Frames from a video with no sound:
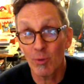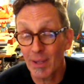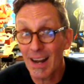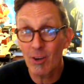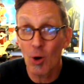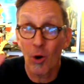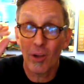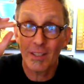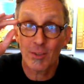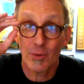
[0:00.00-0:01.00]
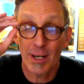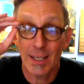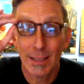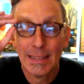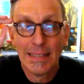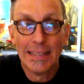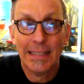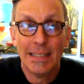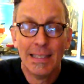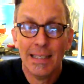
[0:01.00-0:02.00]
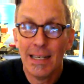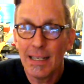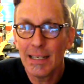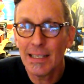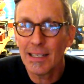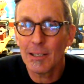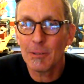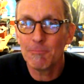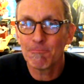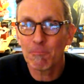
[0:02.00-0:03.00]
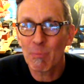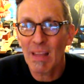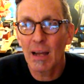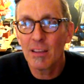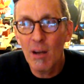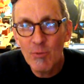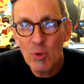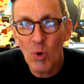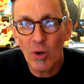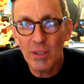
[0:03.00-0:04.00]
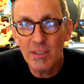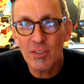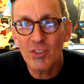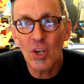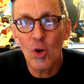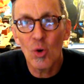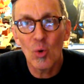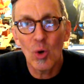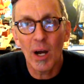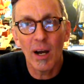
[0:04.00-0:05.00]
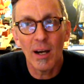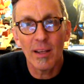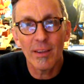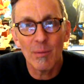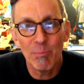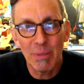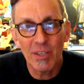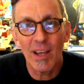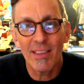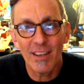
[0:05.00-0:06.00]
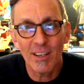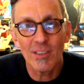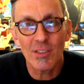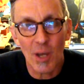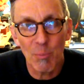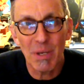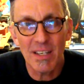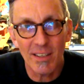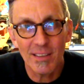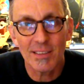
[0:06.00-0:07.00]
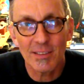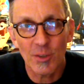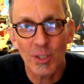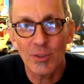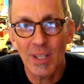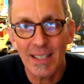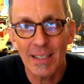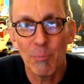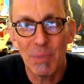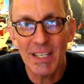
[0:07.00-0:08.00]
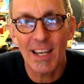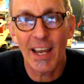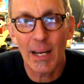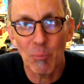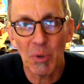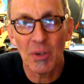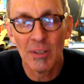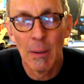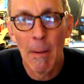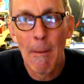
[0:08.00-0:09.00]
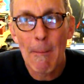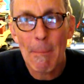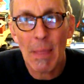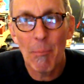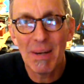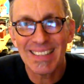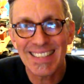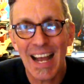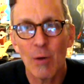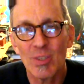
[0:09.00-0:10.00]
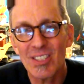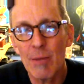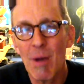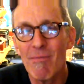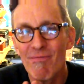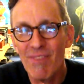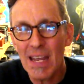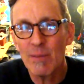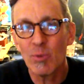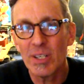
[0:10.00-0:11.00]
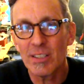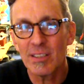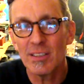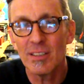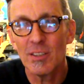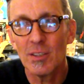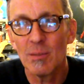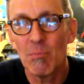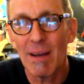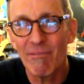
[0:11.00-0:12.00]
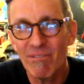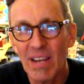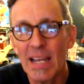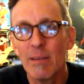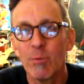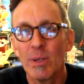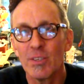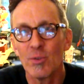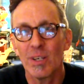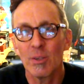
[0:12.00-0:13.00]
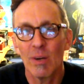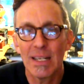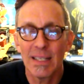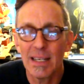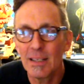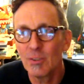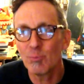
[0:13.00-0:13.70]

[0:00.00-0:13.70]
with an alcoholic drink. I love New Orleans, so the beer down there is Abita, so I do like an Abita Amber. But I would say my favorite drink right now is